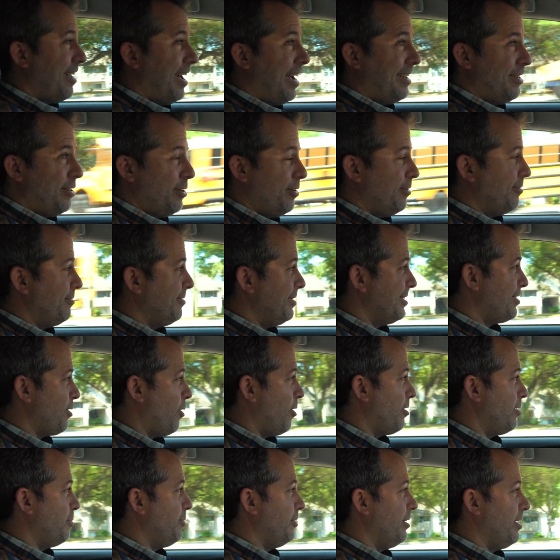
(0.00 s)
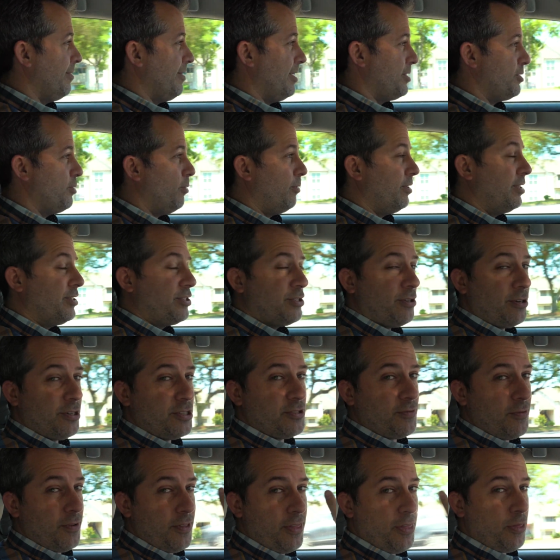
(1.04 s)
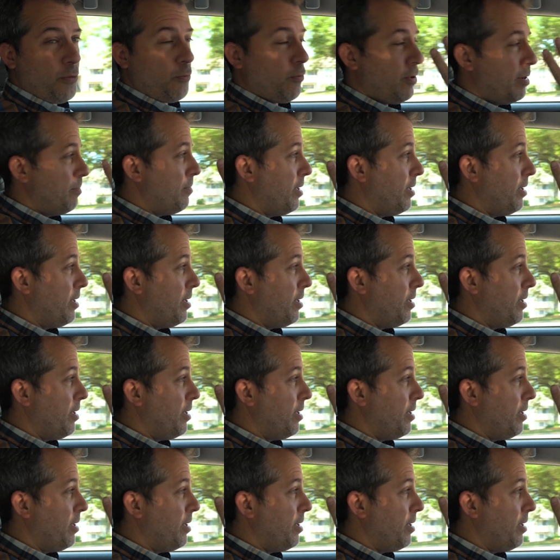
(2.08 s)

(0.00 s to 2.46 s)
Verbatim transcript: I know it's hard to believe I sold insurance for three